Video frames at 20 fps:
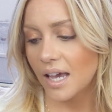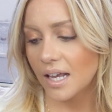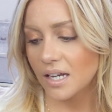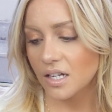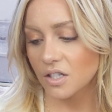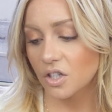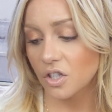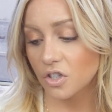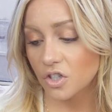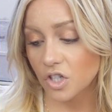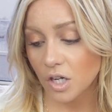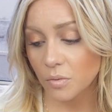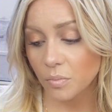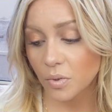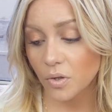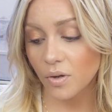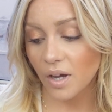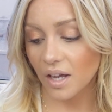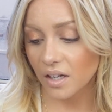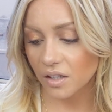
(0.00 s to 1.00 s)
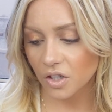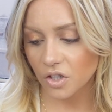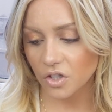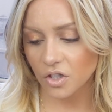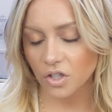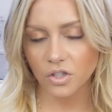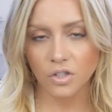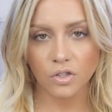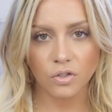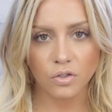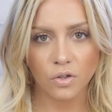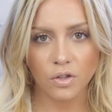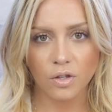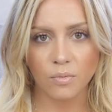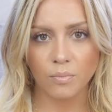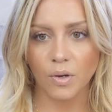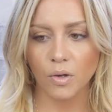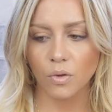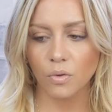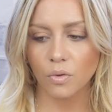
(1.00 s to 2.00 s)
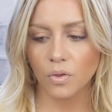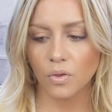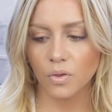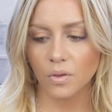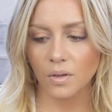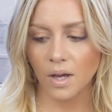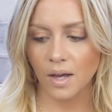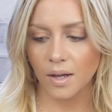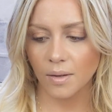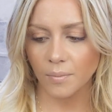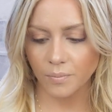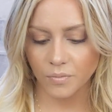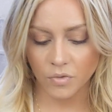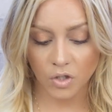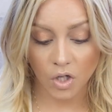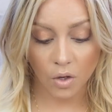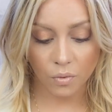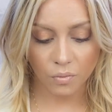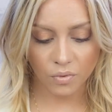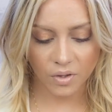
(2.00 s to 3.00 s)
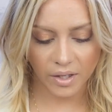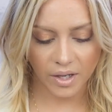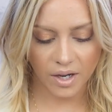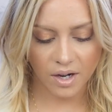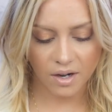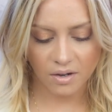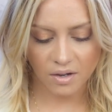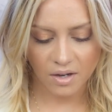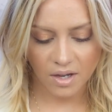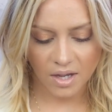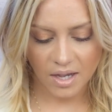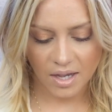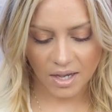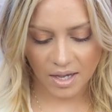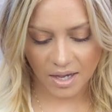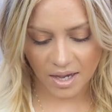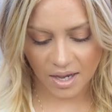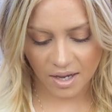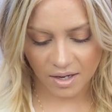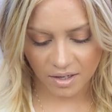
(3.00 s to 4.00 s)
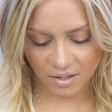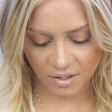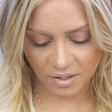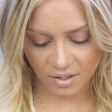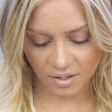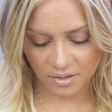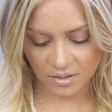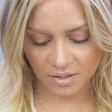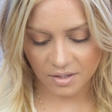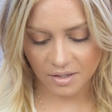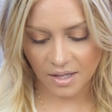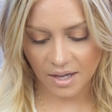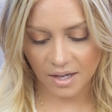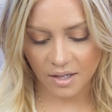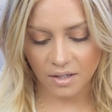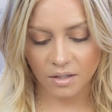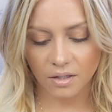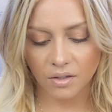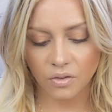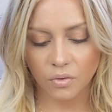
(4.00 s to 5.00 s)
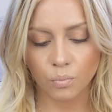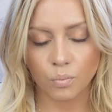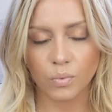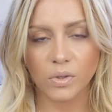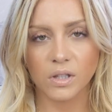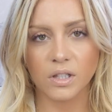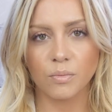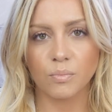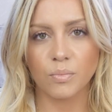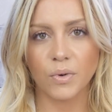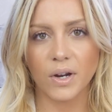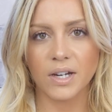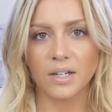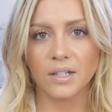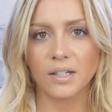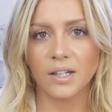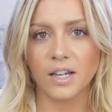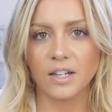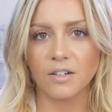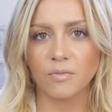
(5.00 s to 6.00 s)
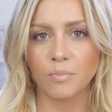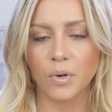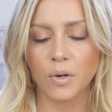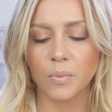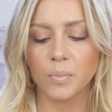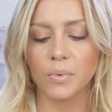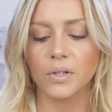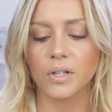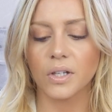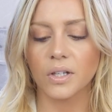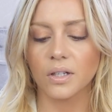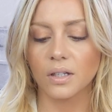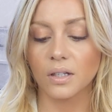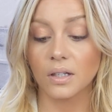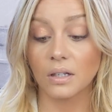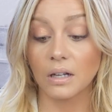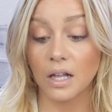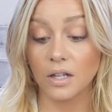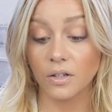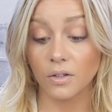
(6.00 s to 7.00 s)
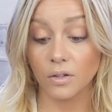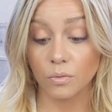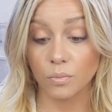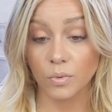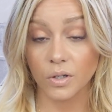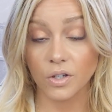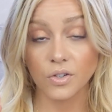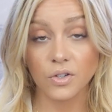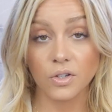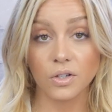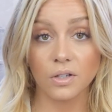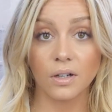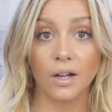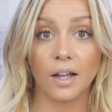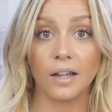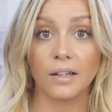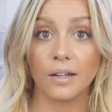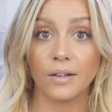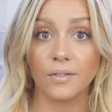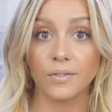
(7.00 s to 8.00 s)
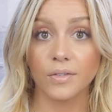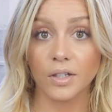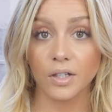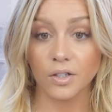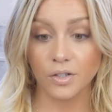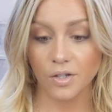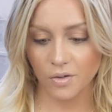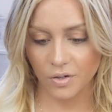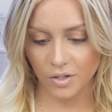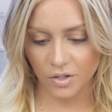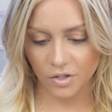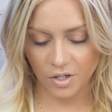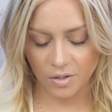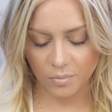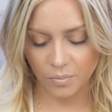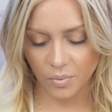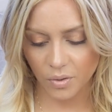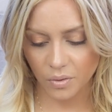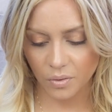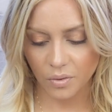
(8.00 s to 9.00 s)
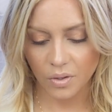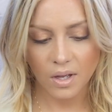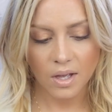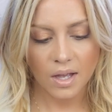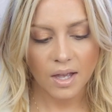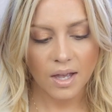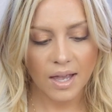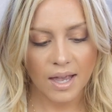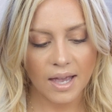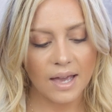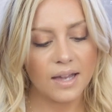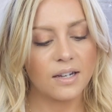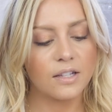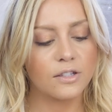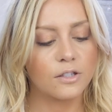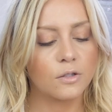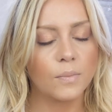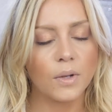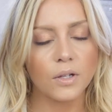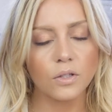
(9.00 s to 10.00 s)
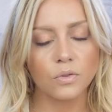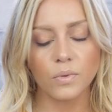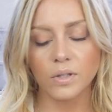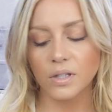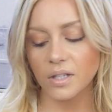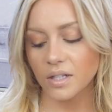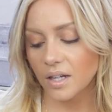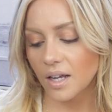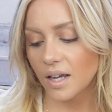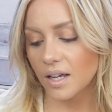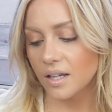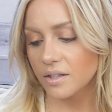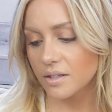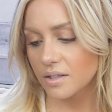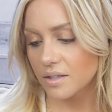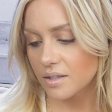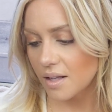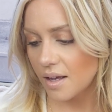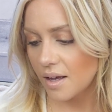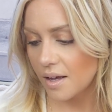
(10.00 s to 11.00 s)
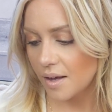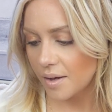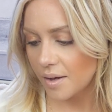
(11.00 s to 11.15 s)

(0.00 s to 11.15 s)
and it's the shampoo and conditioner, so they both tone the hair, and it's that really bright kind of purpley color, which I love in a toning shampoo. And it smells really nice.